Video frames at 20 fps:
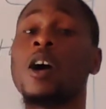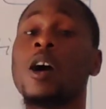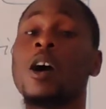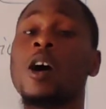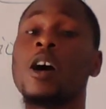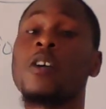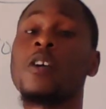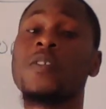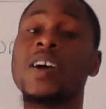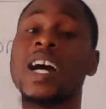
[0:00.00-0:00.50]

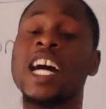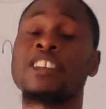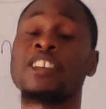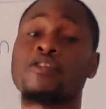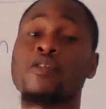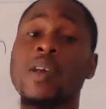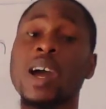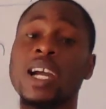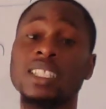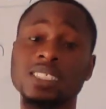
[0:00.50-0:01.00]
Of
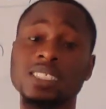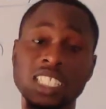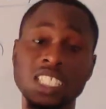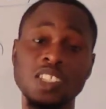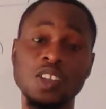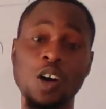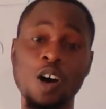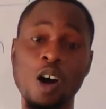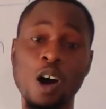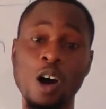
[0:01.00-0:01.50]

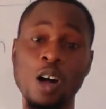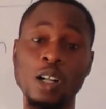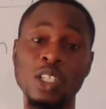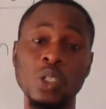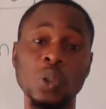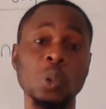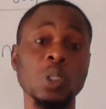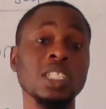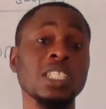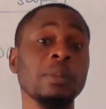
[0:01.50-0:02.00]
attracting all
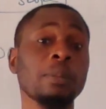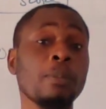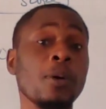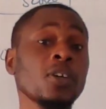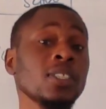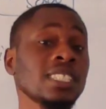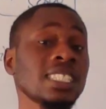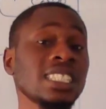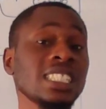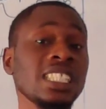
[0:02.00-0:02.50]
the what? The
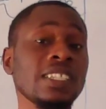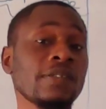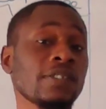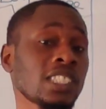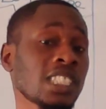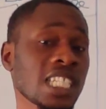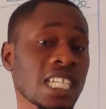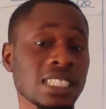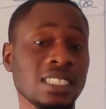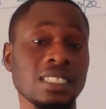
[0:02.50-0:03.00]
positive
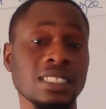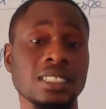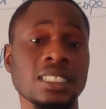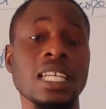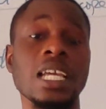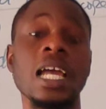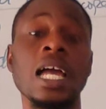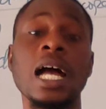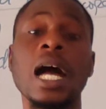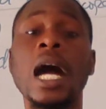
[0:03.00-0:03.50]
charges.
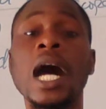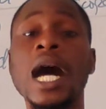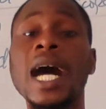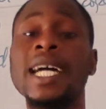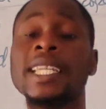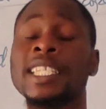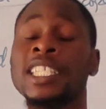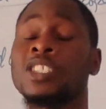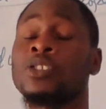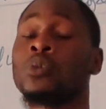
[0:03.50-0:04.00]

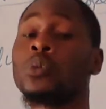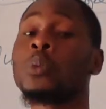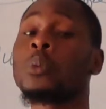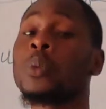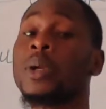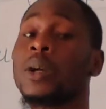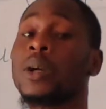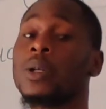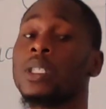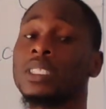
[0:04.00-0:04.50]
And it
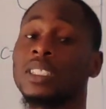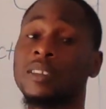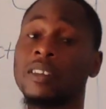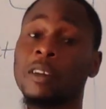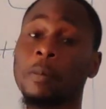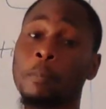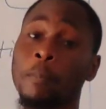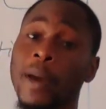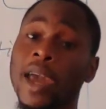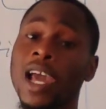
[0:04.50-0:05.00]
will what?
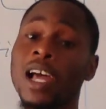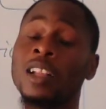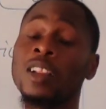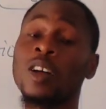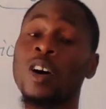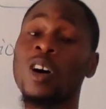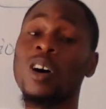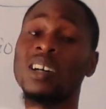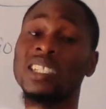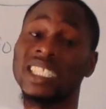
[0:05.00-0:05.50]
Repel
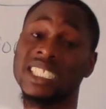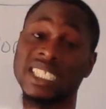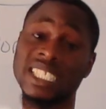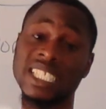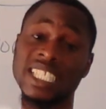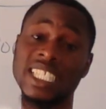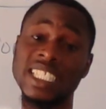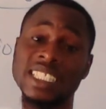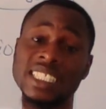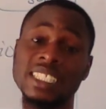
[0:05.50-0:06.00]
all the
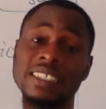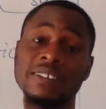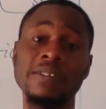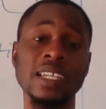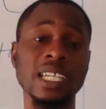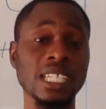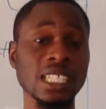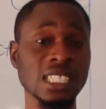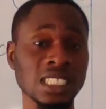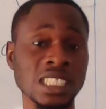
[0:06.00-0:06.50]
negative
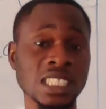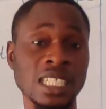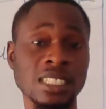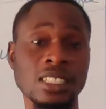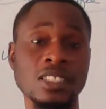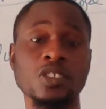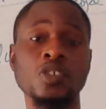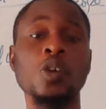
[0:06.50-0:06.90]
charges.